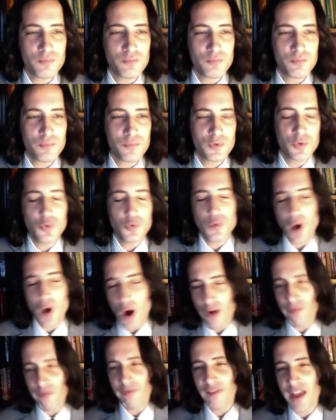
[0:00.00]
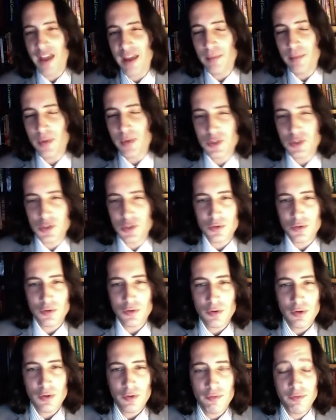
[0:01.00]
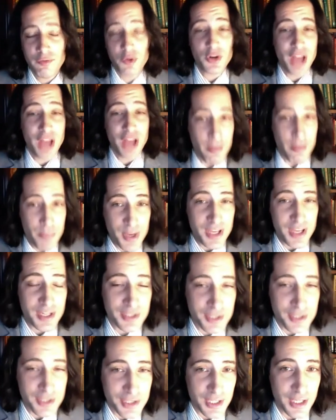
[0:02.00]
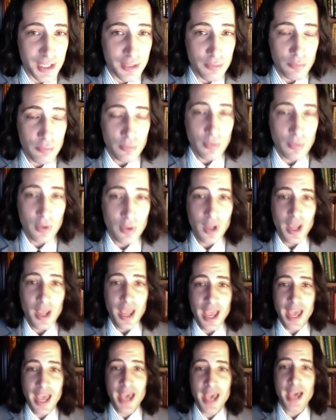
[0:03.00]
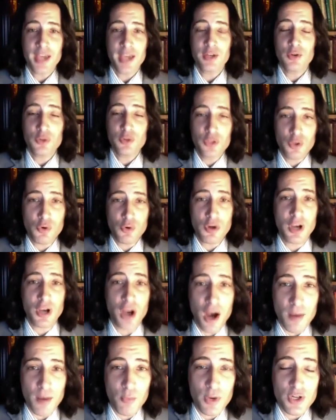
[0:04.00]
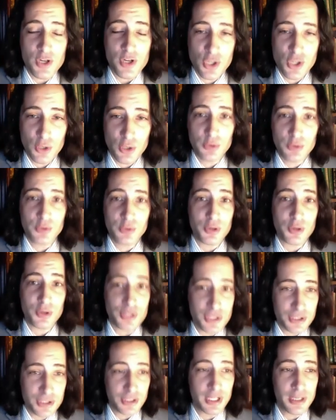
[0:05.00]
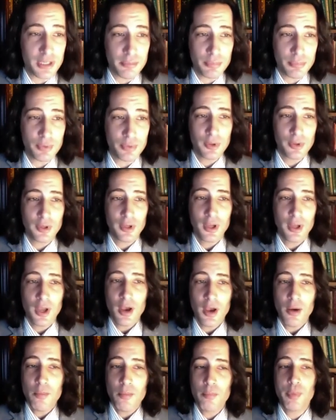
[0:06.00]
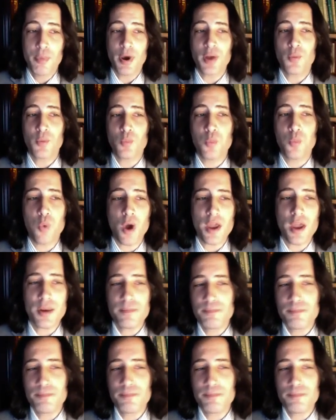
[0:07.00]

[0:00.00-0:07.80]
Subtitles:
you are famous for not being seen. And you do come when children are asleep. But what